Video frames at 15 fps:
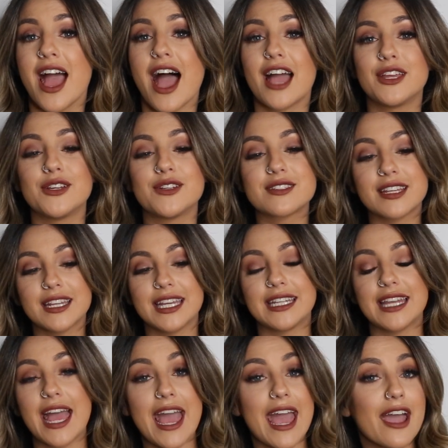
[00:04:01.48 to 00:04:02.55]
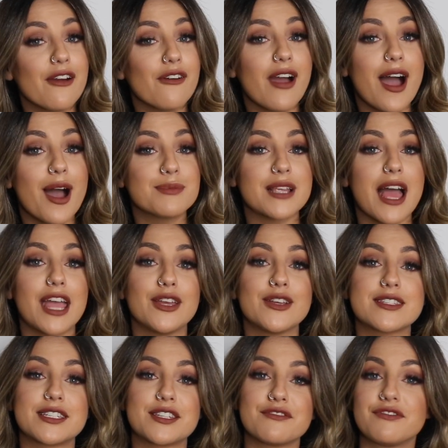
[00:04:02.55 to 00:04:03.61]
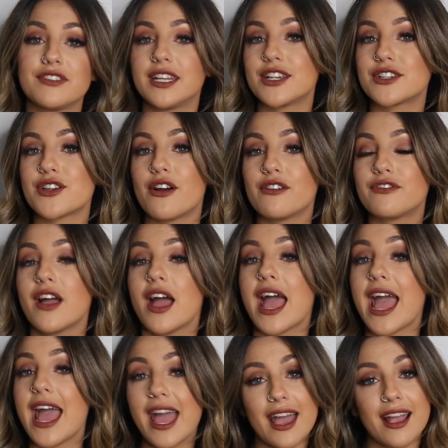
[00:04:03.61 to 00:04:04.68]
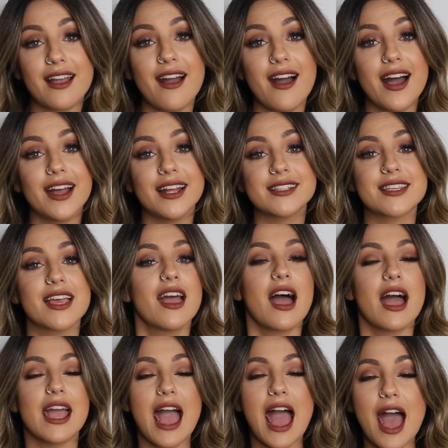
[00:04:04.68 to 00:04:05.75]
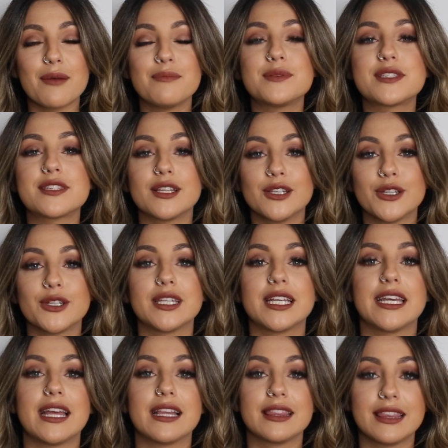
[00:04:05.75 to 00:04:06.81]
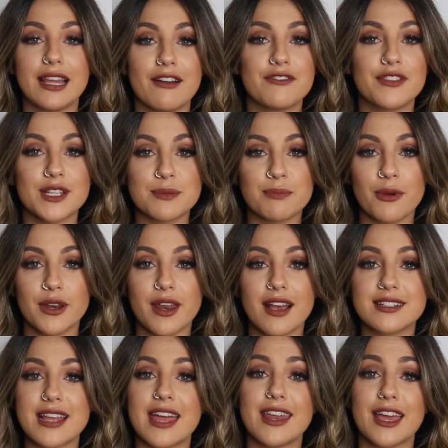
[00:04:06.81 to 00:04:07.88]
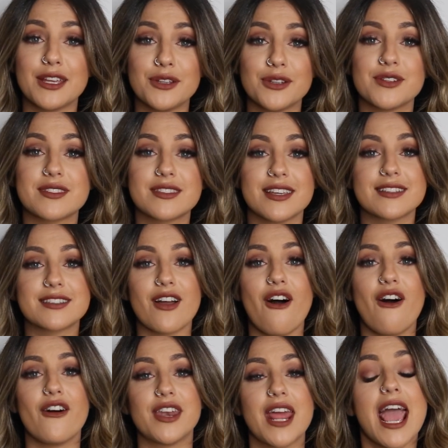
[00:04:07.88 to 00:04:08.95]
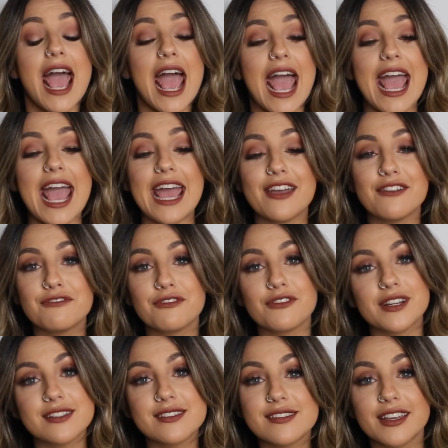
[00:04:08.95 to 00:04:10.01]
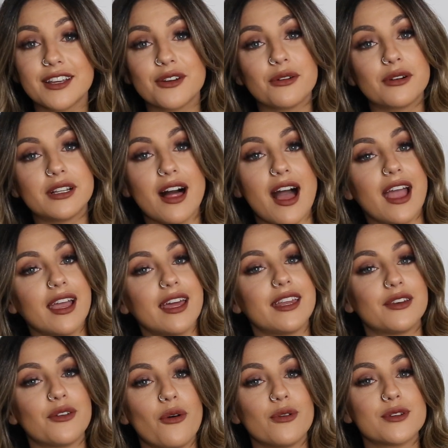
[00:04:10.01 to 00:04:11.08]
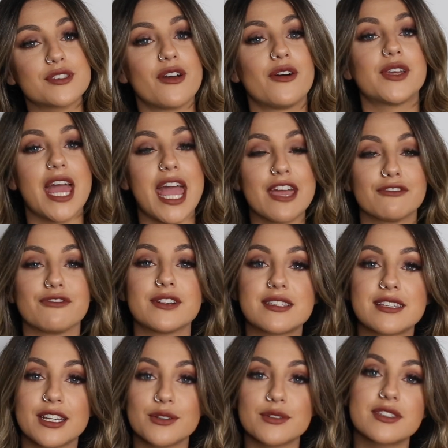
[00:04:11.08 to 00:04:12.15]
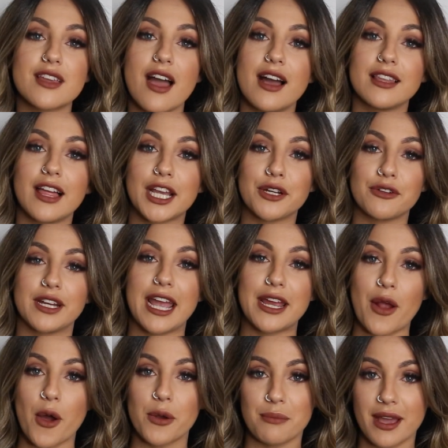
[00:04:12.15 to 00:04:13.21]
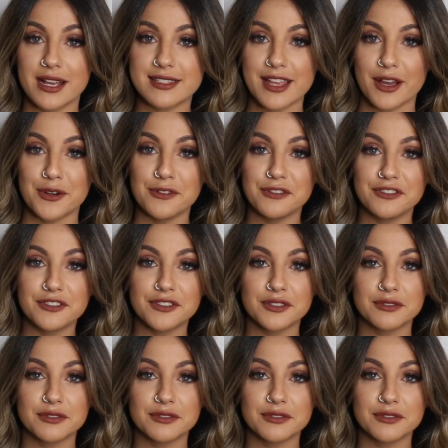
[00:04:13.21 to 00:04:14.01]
I use it in hair ups. I use it to finish off haircuts. I absolutely love this product and I use this on every single client and also on every single style I create on myself.